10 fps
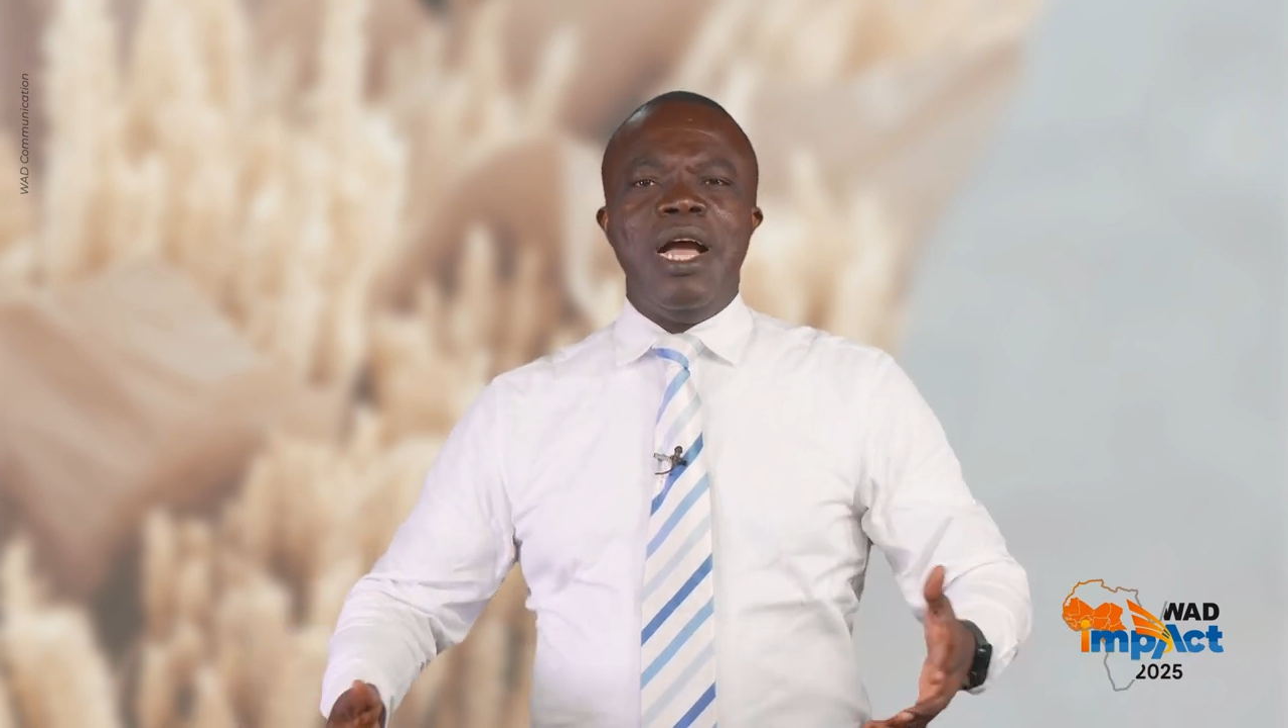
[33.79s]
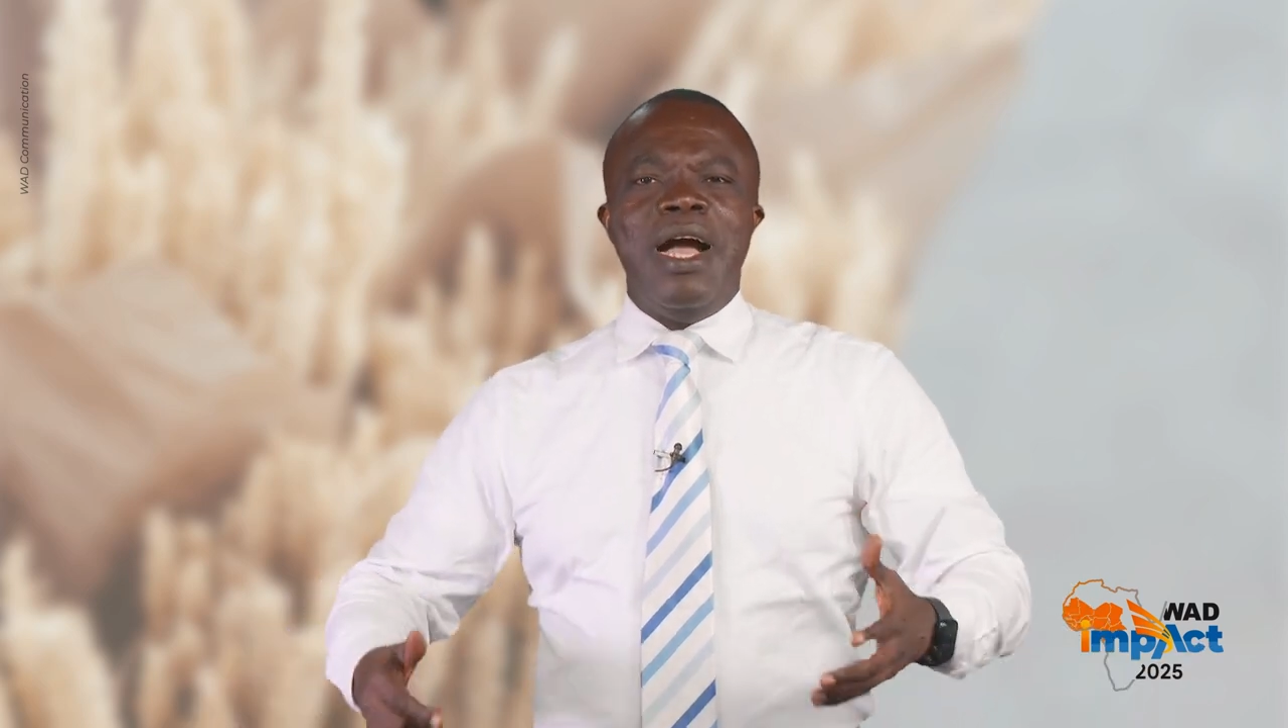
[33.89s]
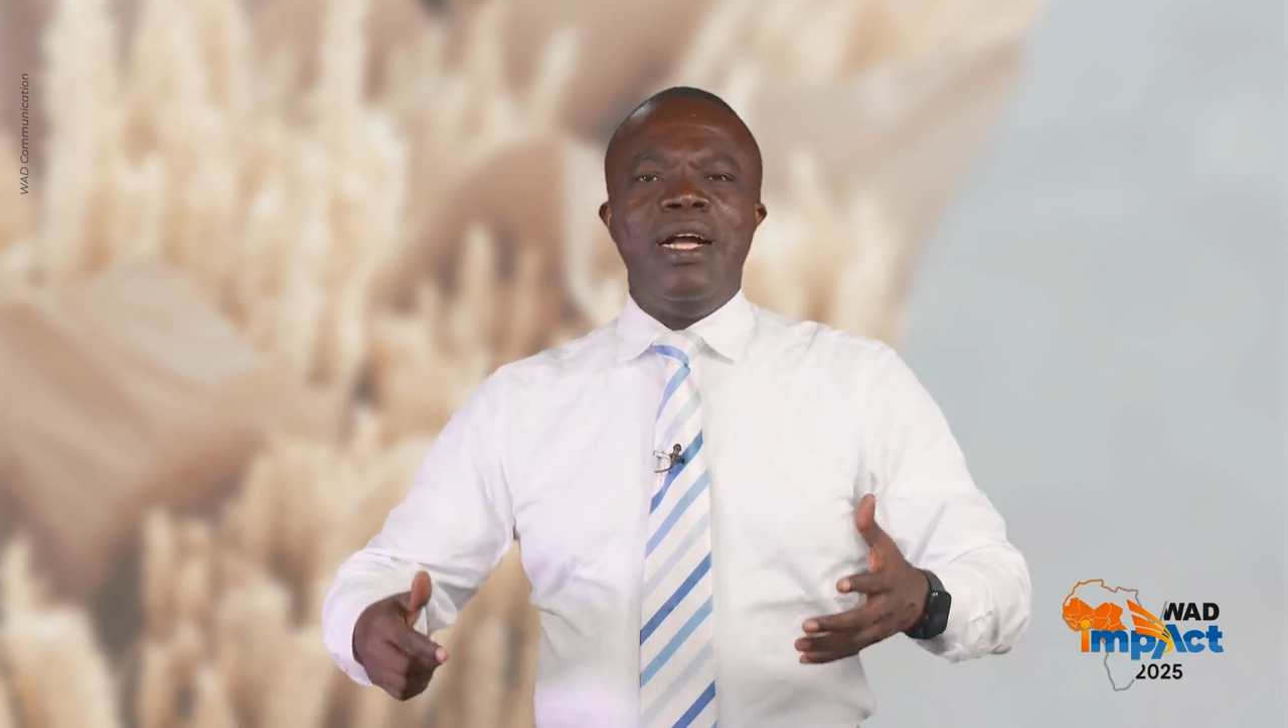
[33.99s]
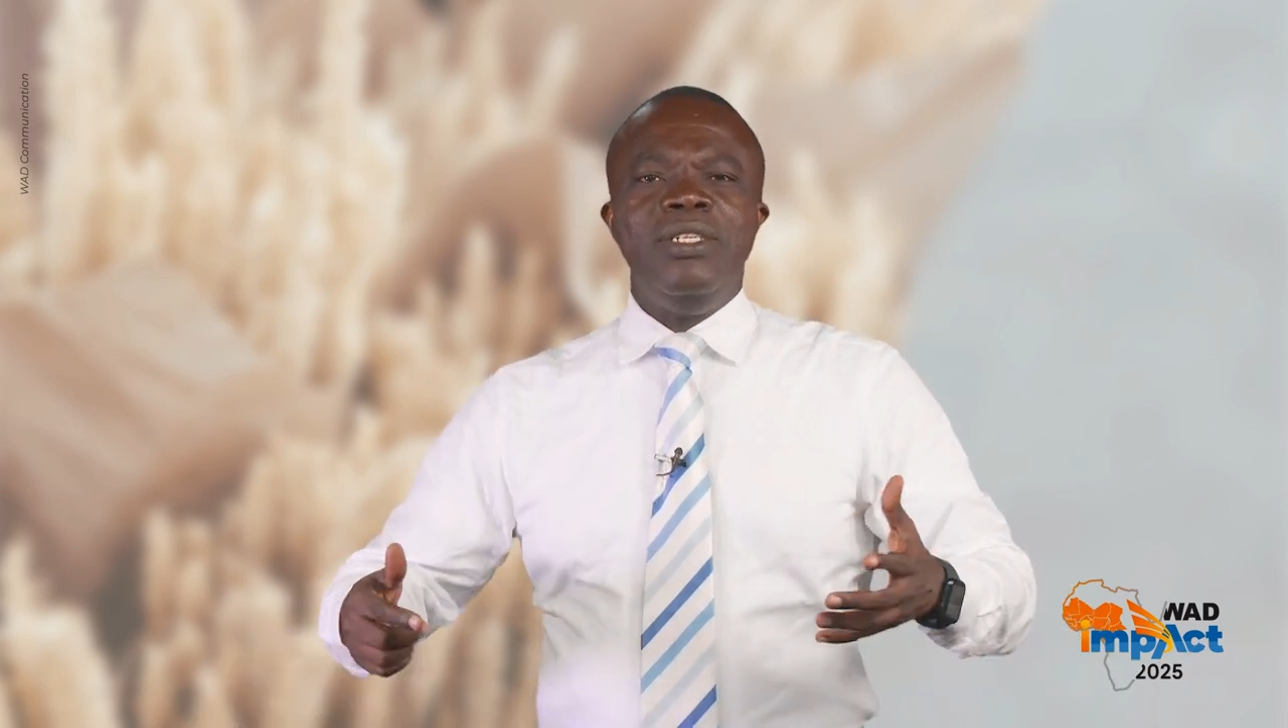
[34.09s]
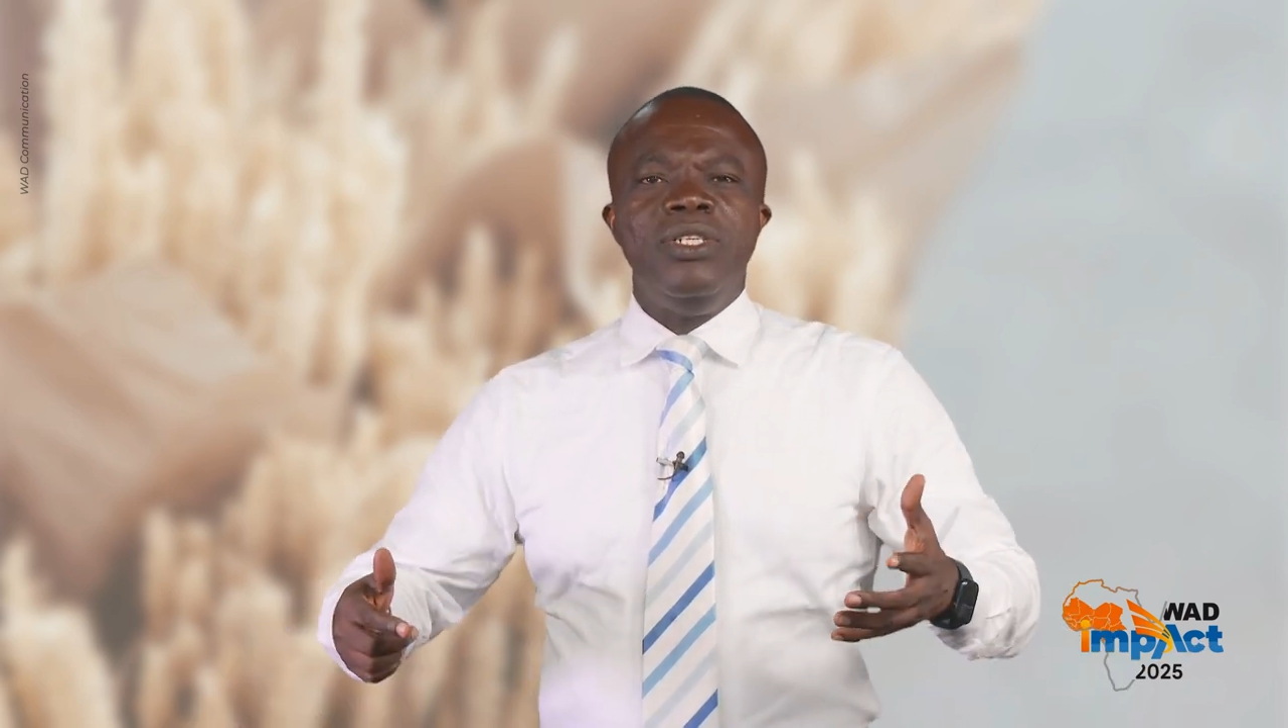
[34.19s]

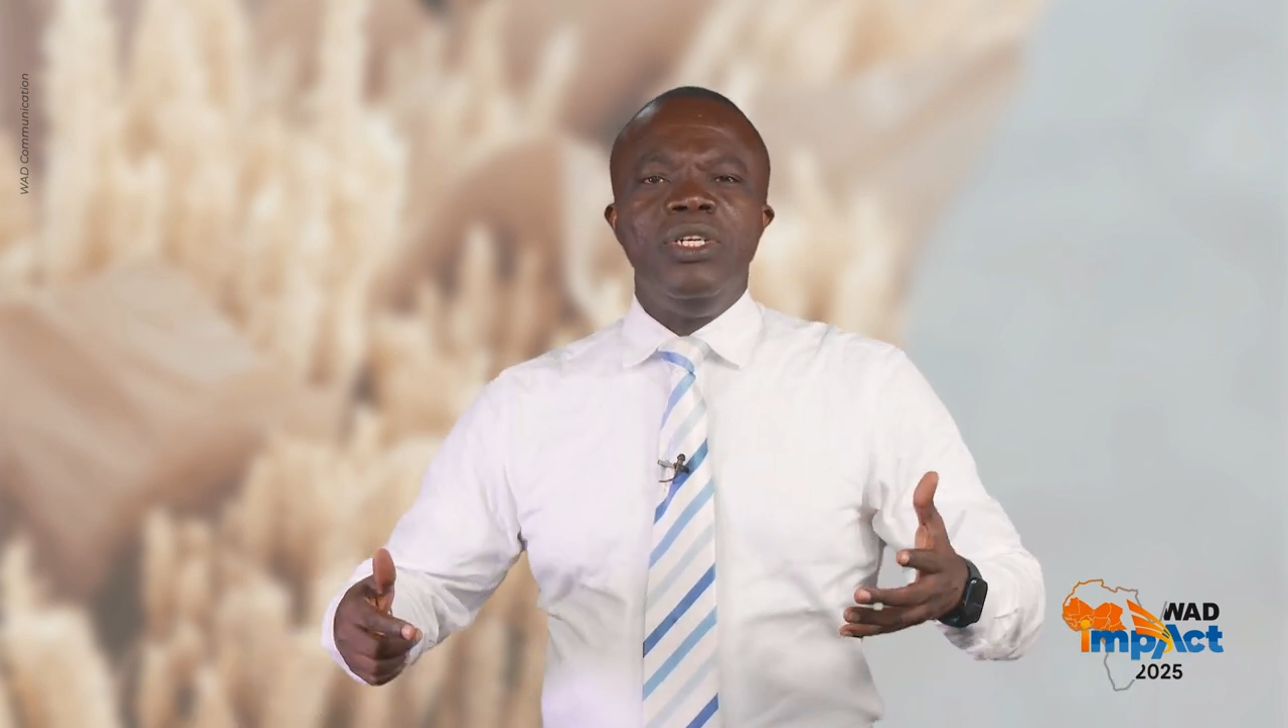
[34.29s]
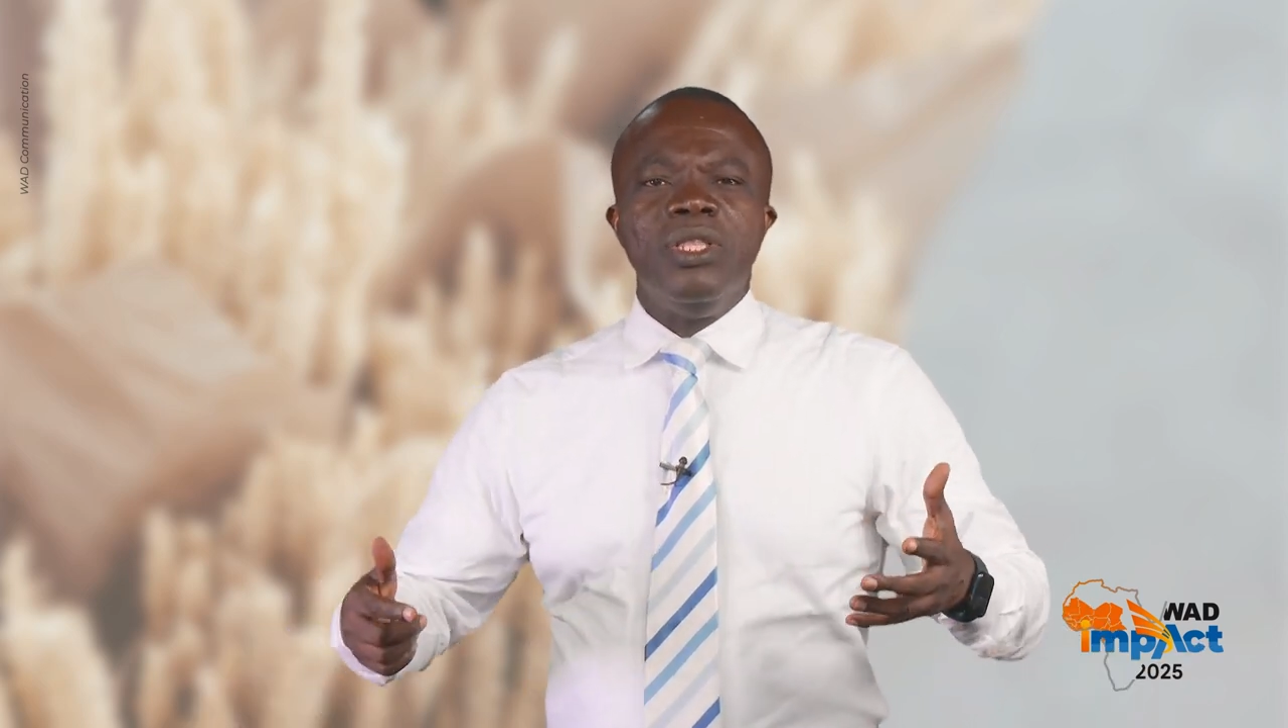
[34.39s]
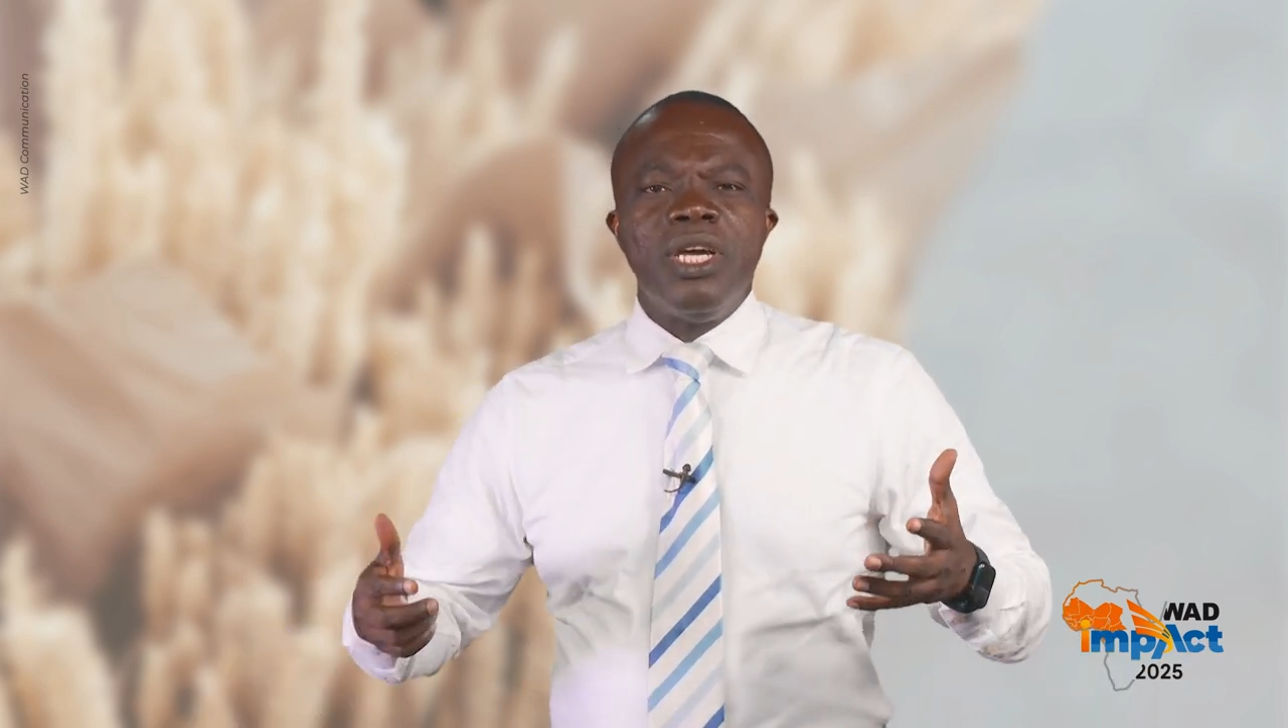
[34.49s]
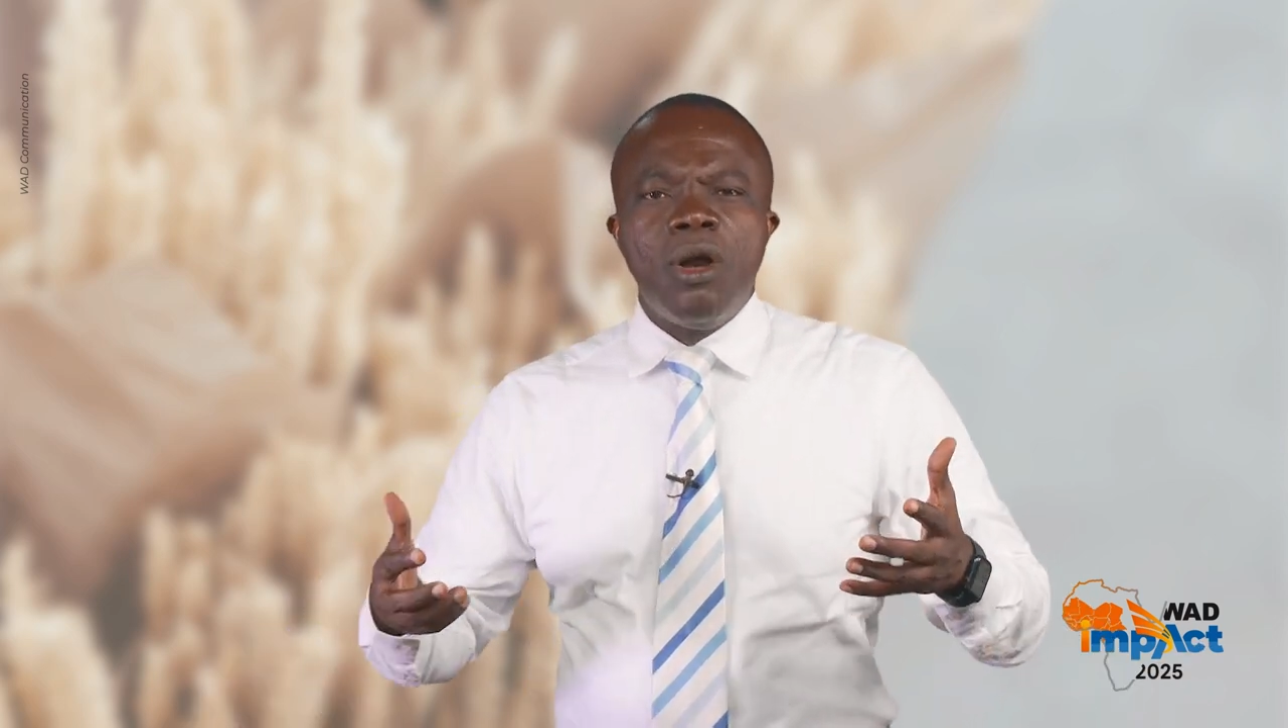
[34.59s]
and the